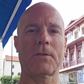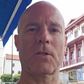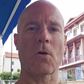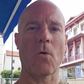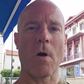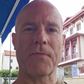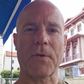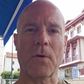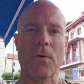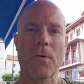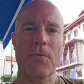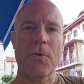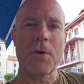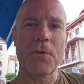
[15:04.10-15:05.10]
So
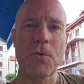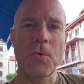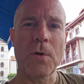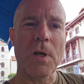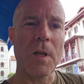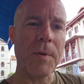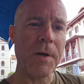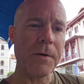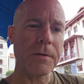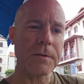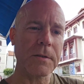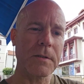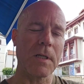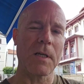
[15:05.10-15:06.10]
after 32
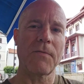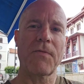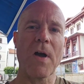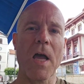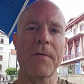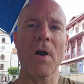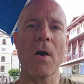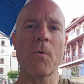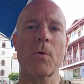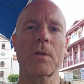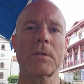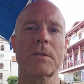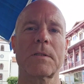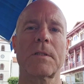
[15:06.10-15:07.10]
kilometers in 5
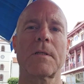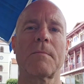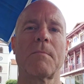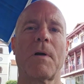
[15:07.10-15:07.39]
hours,